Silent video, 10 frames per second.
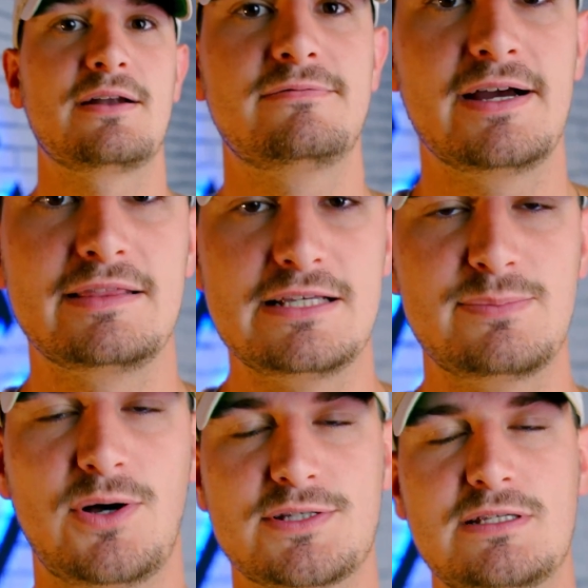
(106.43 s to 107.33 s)
to fight these
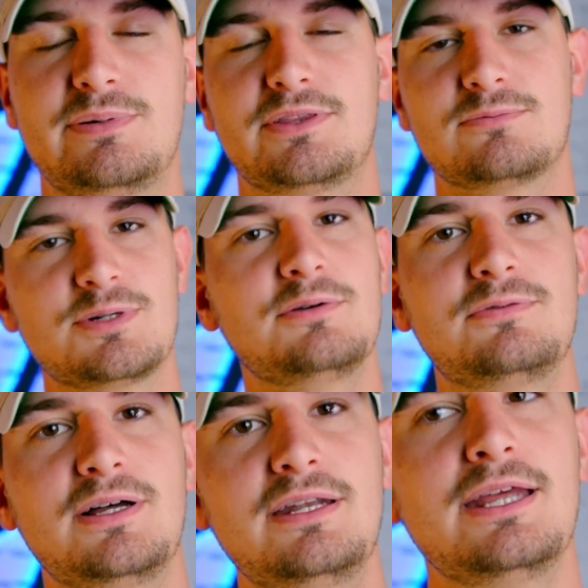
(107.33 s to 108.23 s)
bosses, but the real
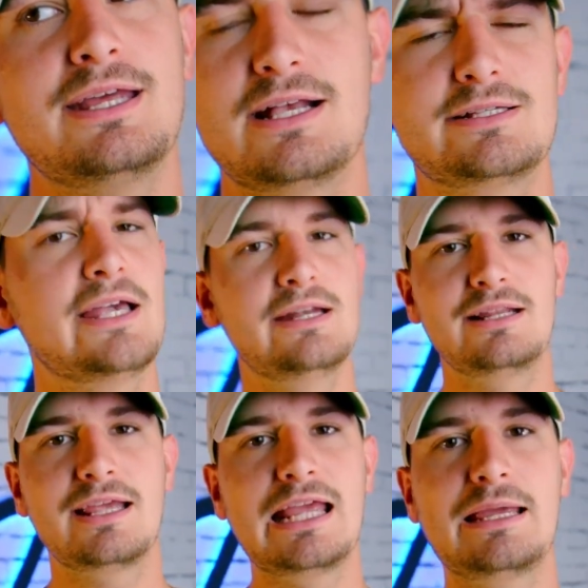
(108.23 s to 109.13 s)
fun is getting in
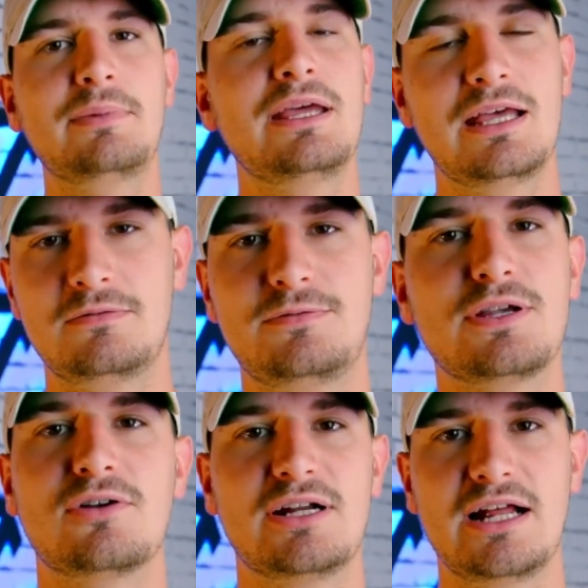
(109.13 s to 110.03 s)
the game and
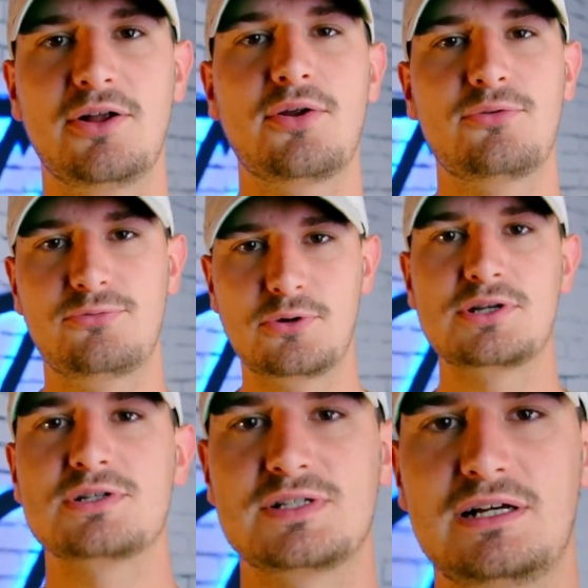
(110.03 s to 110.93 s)
figuring it out for
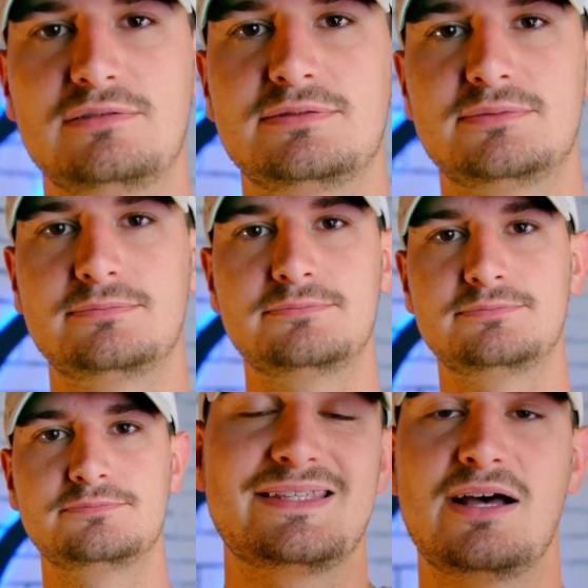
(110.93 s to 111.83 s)
yourself. There's
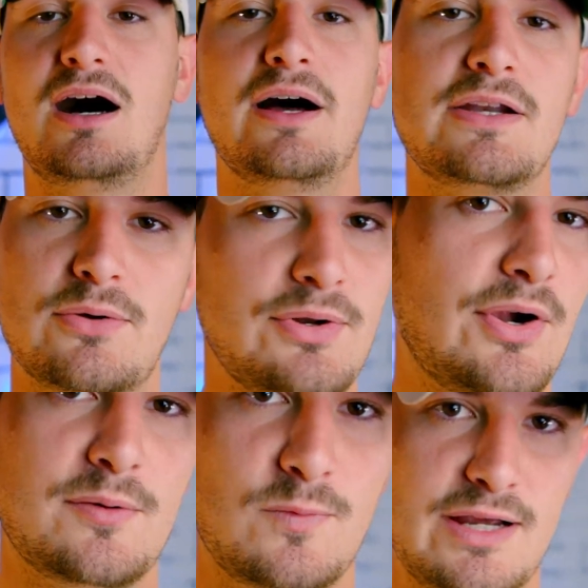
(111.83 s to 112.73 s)
also a ton going
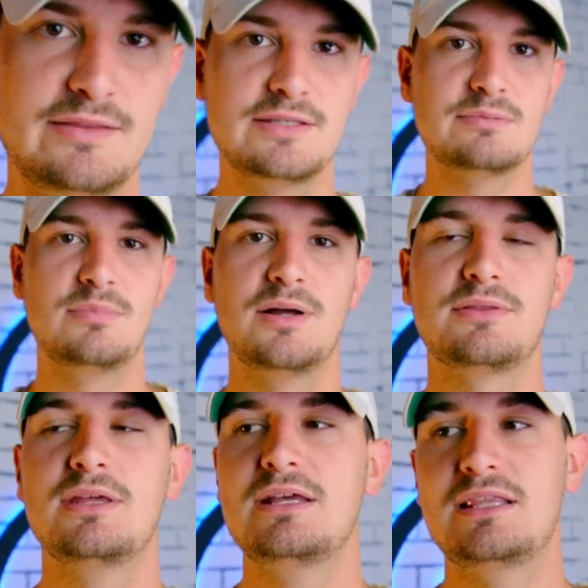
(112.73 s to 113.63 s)
on in Raid this
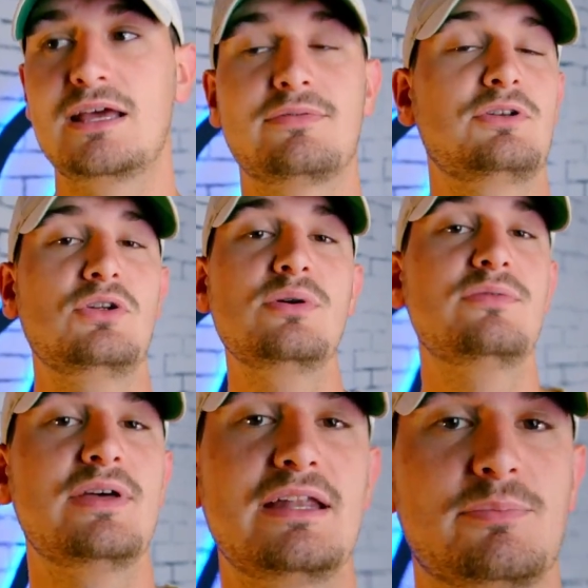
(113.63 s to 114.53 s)
month. They have a new
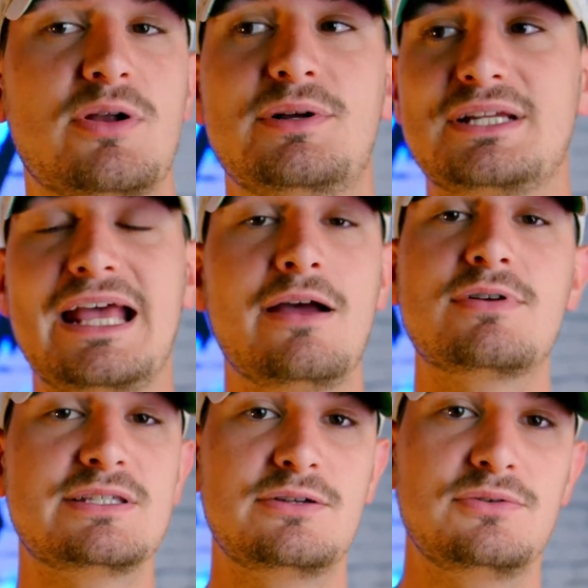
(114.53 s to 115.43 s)
event pretty much
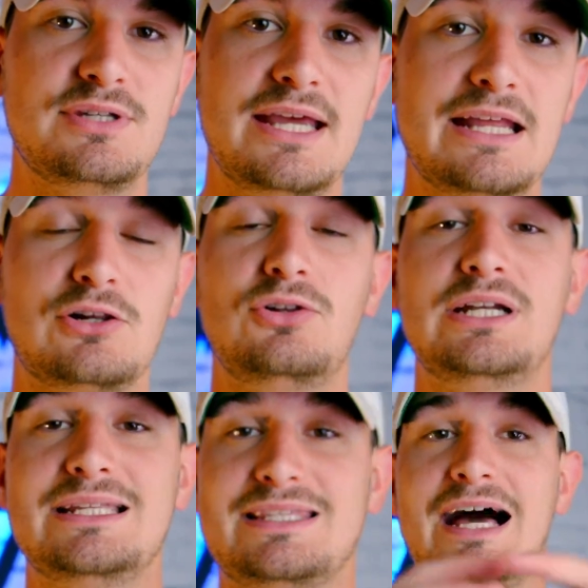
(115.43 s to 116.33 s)
every single day,
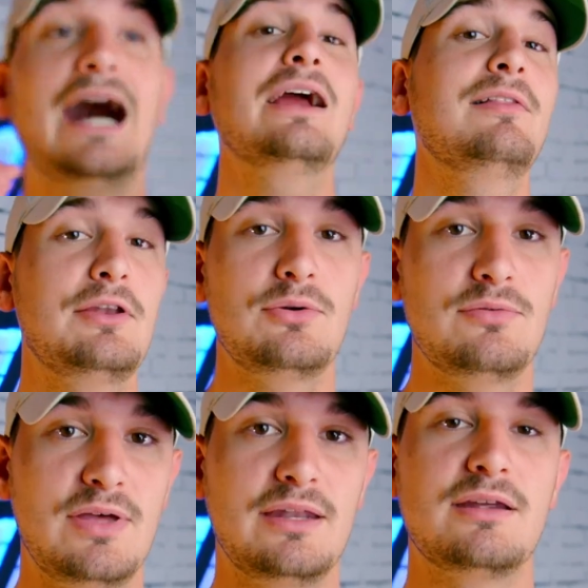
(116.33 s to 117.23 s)
including an entirely new
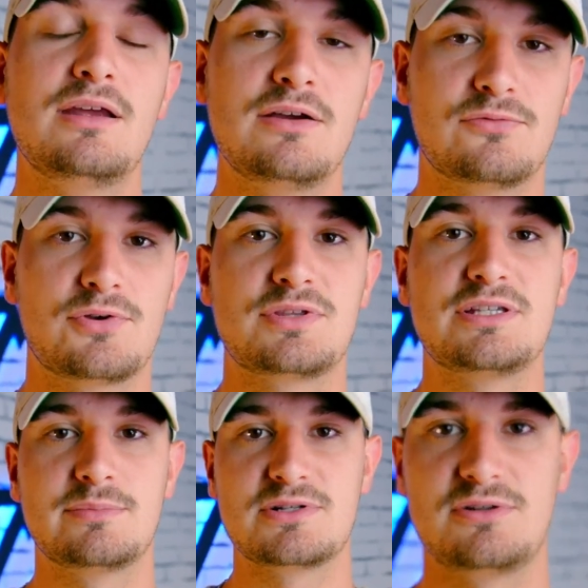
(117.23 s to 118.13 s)
event for the
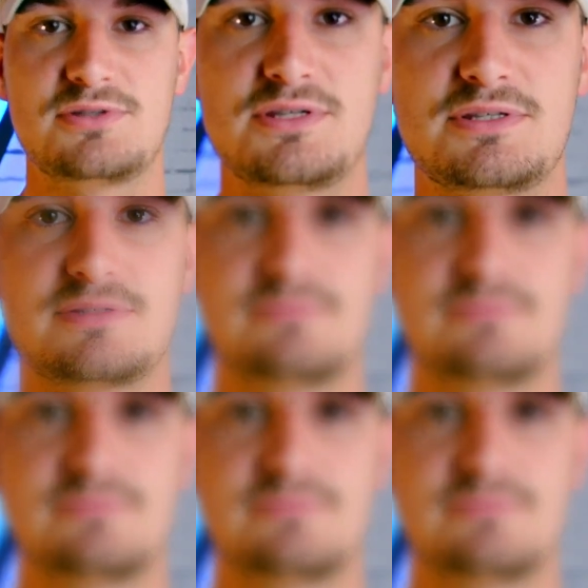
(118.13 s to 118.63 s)
summer solstice.